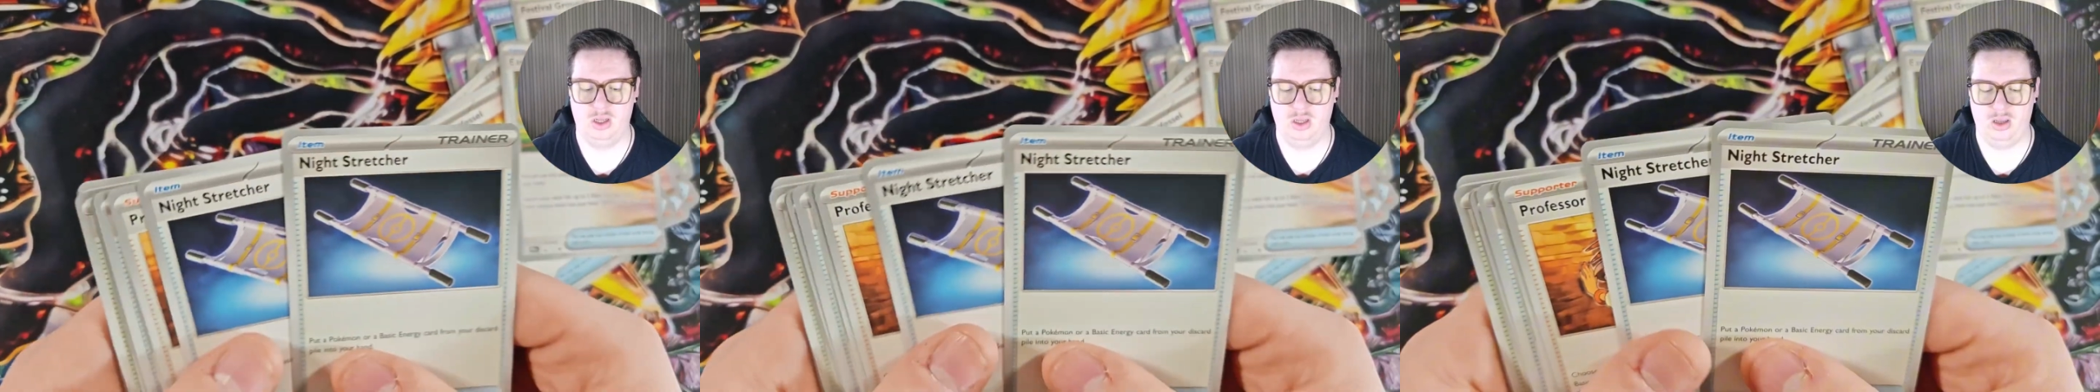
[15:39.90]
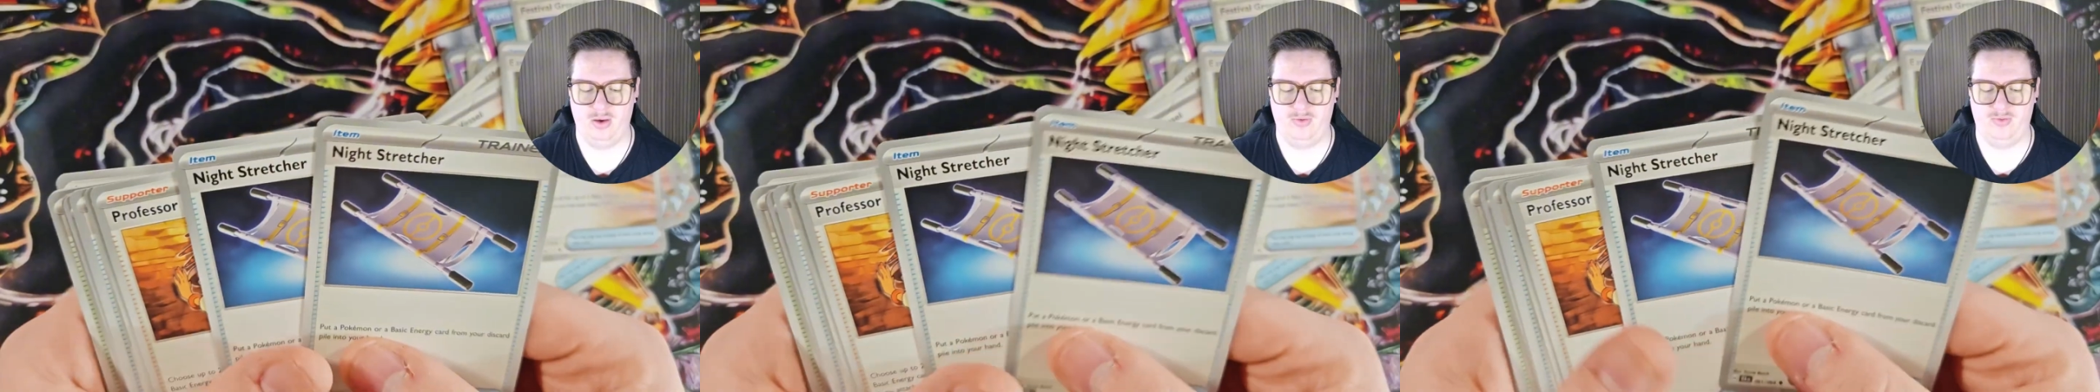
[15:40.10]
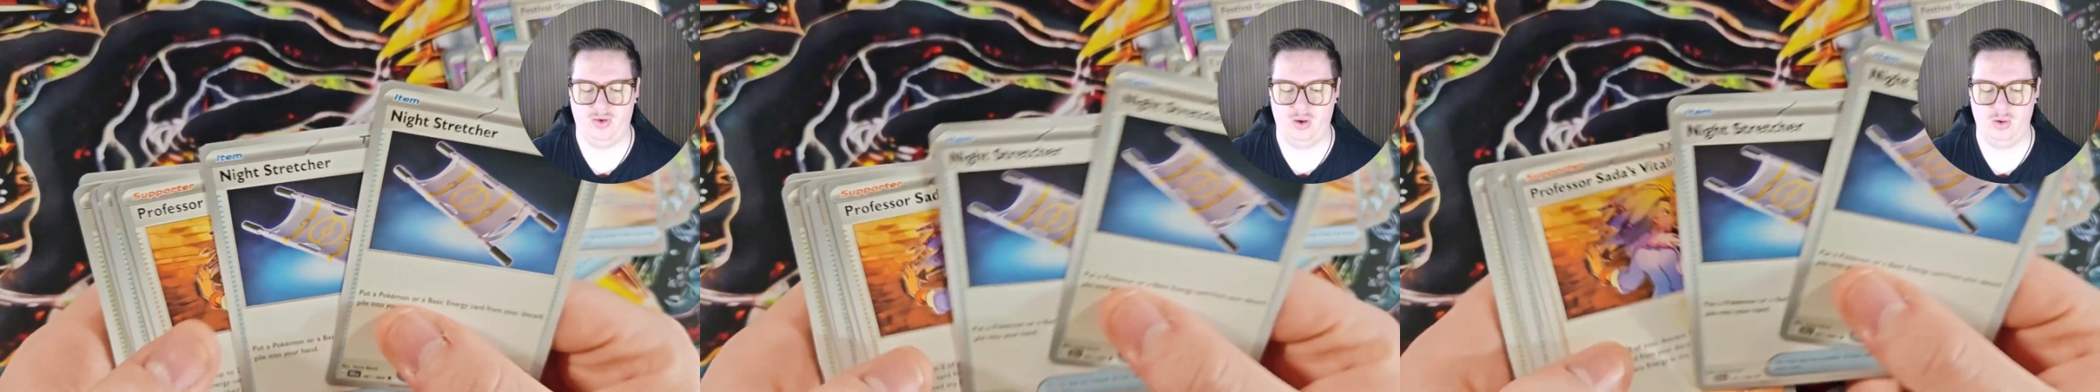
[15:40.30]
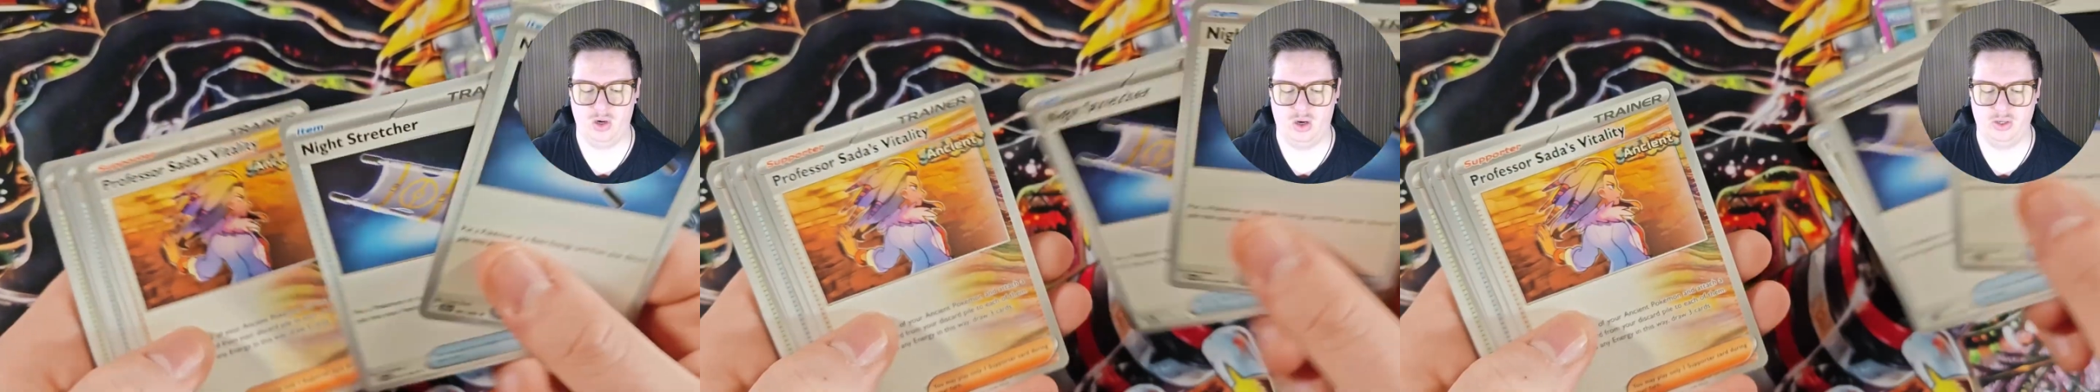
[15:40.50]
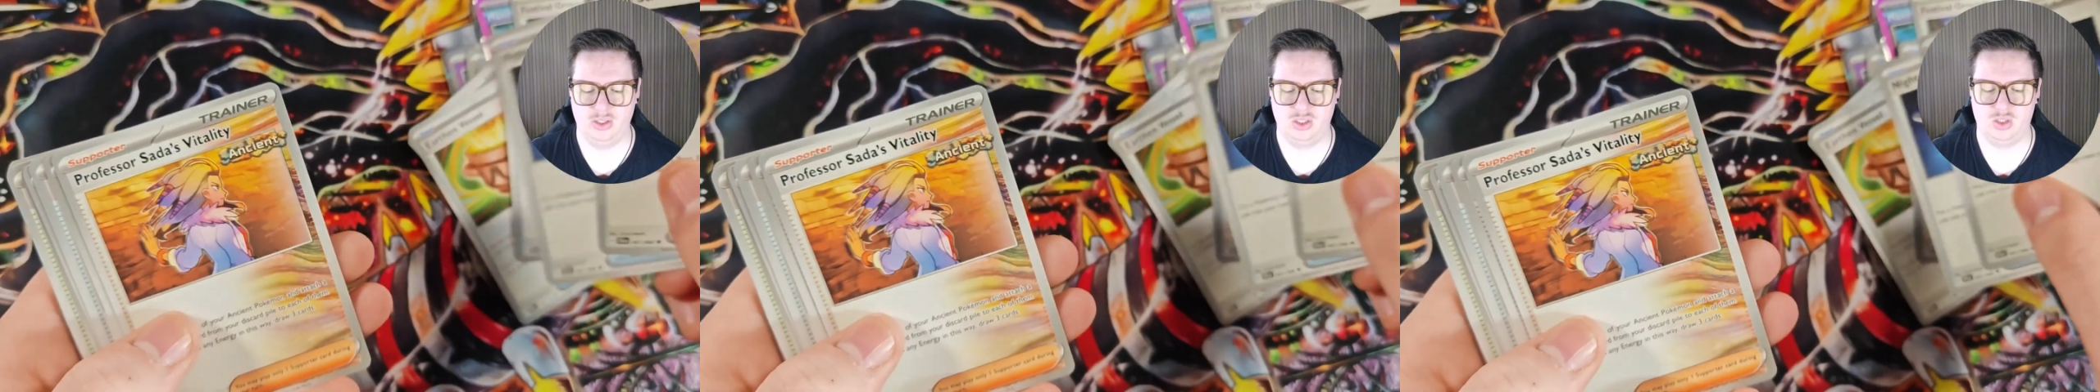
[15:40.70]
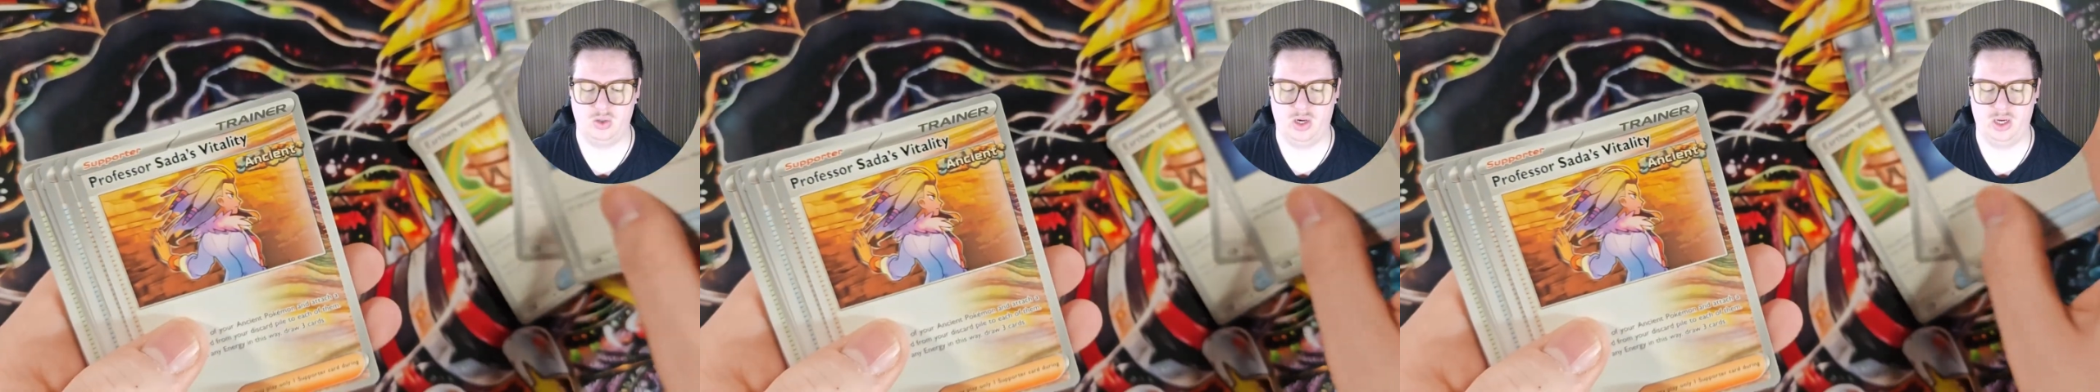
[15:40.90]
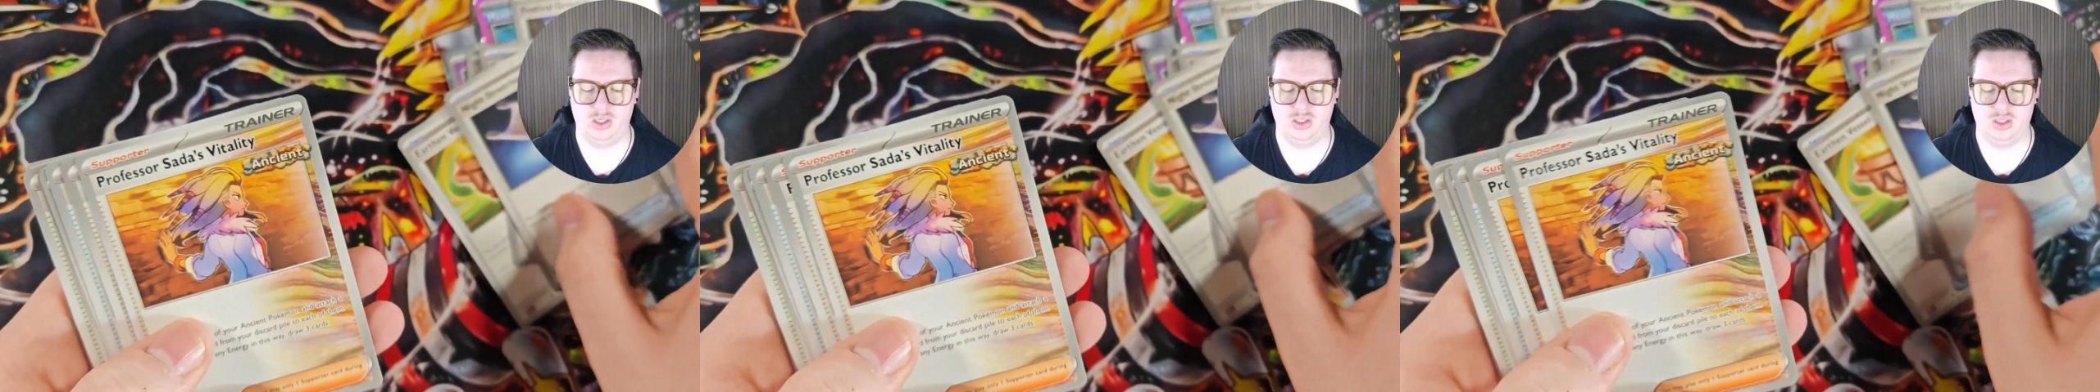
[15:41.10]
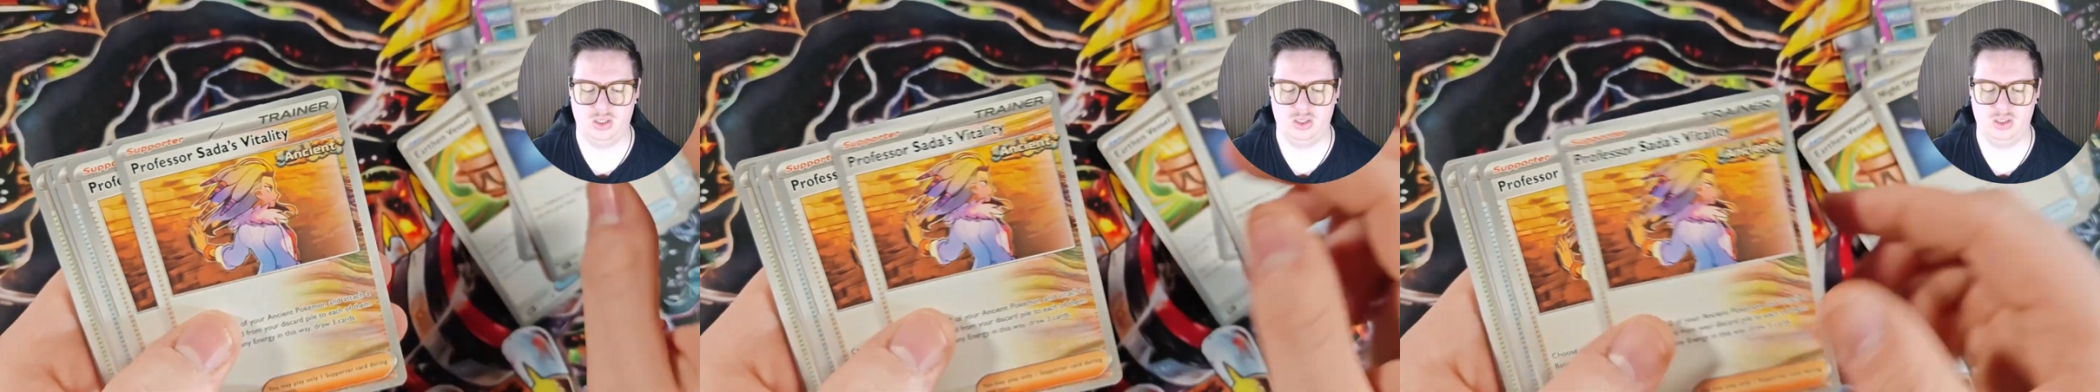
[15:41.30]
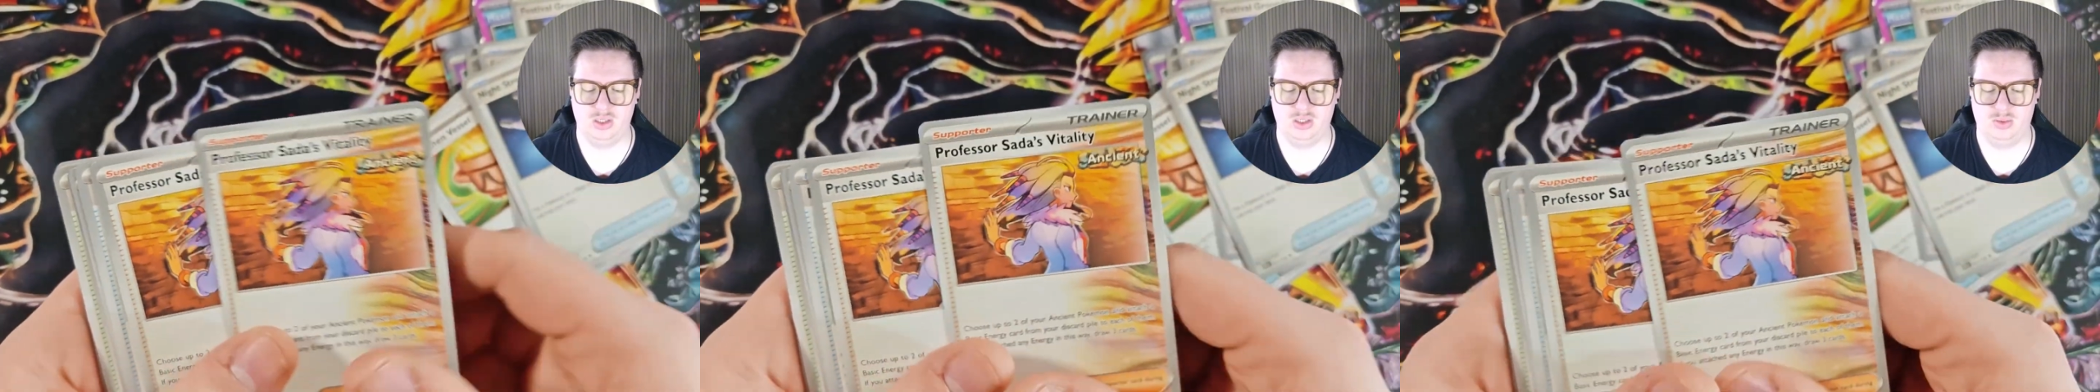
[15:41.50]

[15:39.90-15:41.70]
a few Night Stretchers,